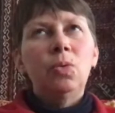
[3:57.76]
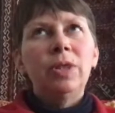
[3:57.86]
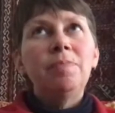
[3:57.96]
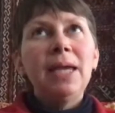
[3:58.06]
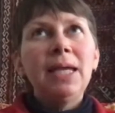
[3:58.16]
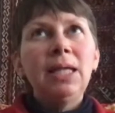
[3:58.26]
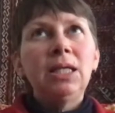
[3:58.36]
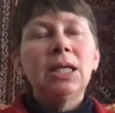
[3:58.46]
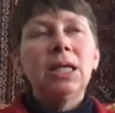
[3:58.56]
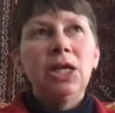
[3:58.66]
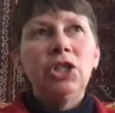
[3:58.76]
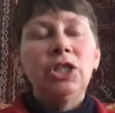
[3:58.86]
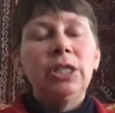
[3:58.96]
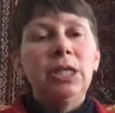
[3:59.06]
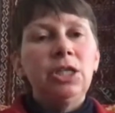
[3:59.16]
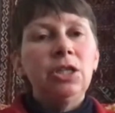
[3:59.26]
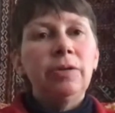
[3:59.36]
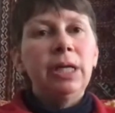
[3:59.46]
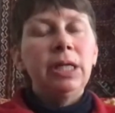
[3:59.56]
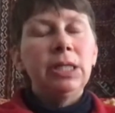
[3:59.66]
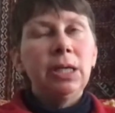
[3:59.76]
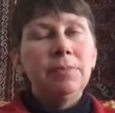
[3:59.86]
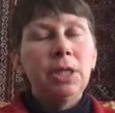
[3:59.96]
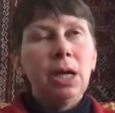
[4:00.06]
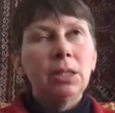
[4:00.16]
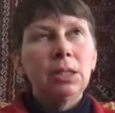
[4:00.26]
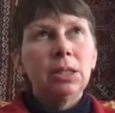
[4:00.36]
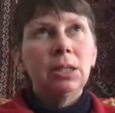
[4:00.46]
making these connections and integrating subjects,